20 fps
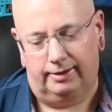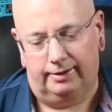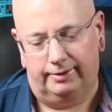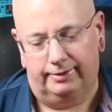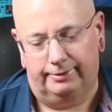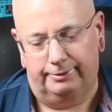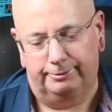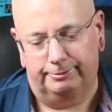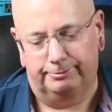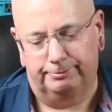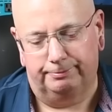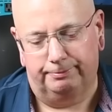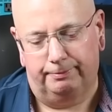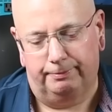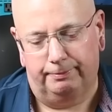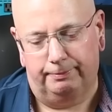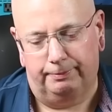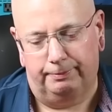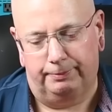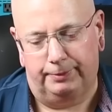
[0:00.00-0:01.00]
um,
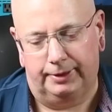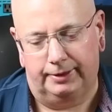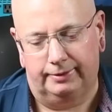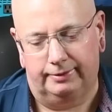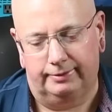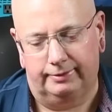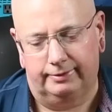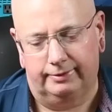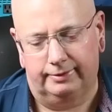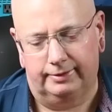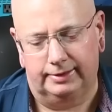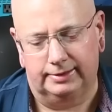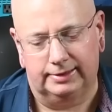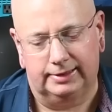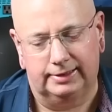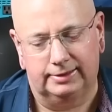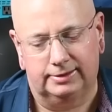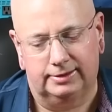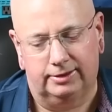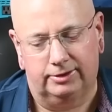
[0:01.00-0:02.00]
but this
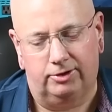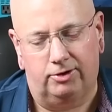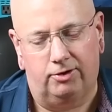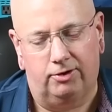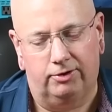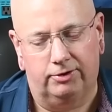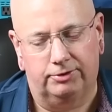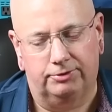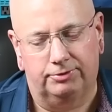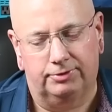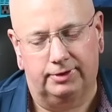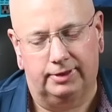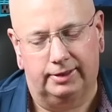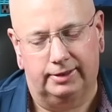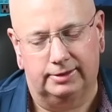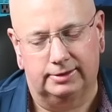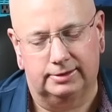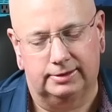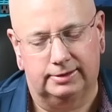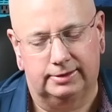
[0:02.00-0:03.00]
gets to the heart of
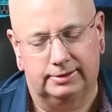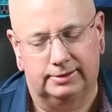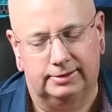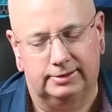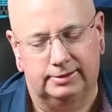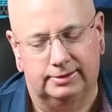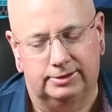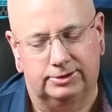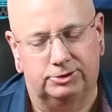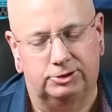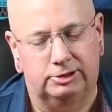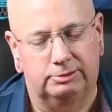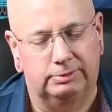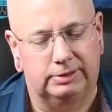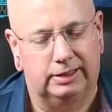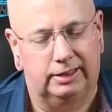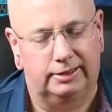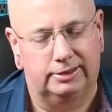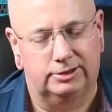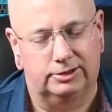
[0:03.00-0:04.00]
things, and this is
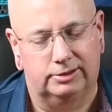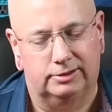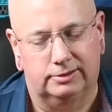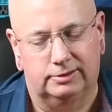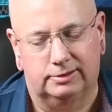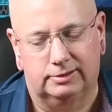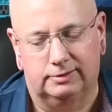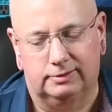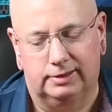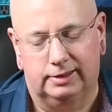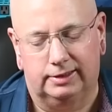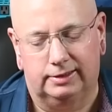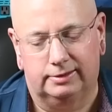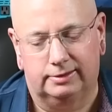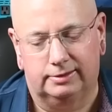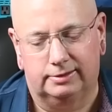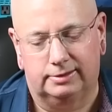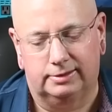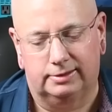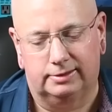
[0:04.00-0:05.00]
extremely ancient,
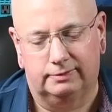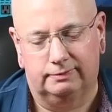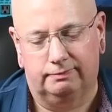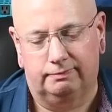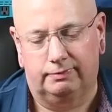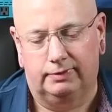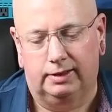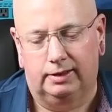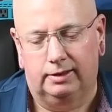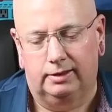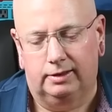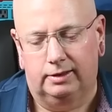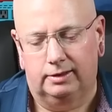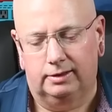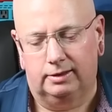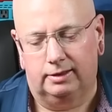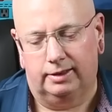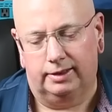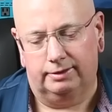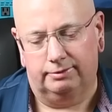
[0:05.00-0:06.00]
and uh,
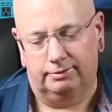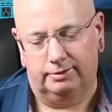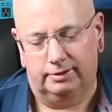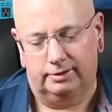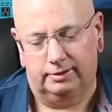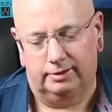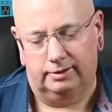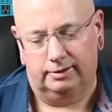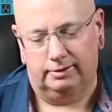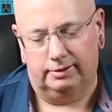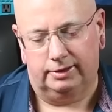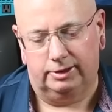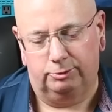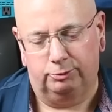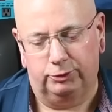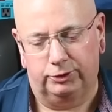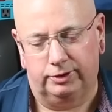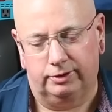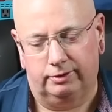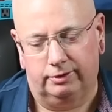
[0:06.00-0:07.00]
a lot of the uh,
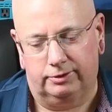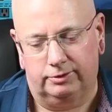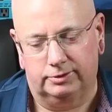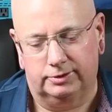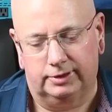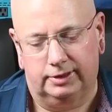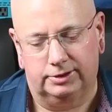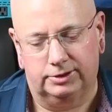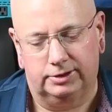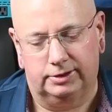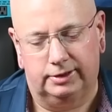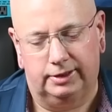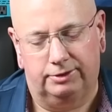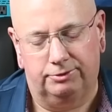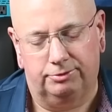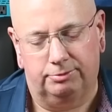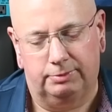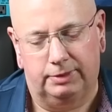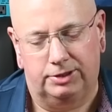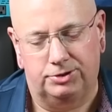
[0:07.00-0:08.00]
Hebrew characters actually
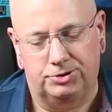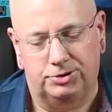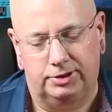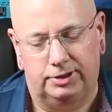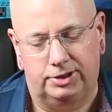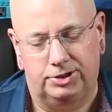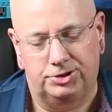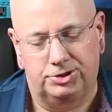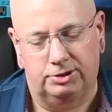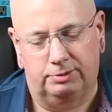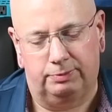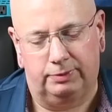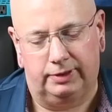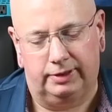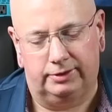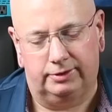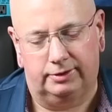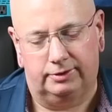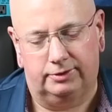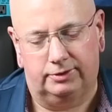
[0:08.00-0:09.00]
came from ancient Egypt. I
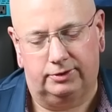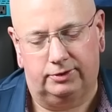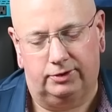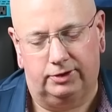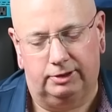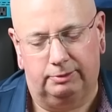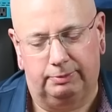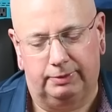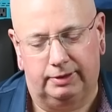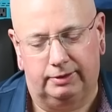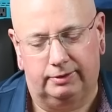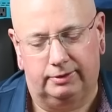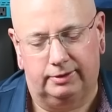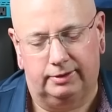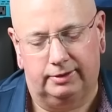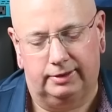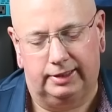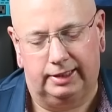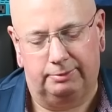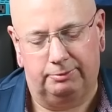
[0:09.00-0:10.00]
like to talk about
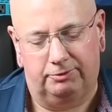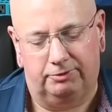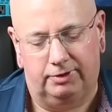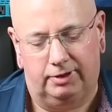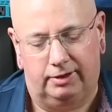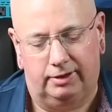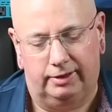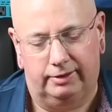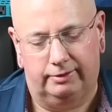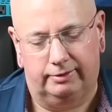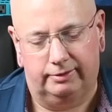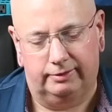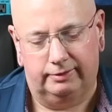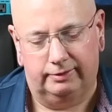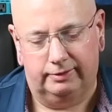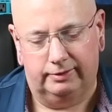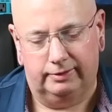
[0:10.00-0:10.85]
the, the name of God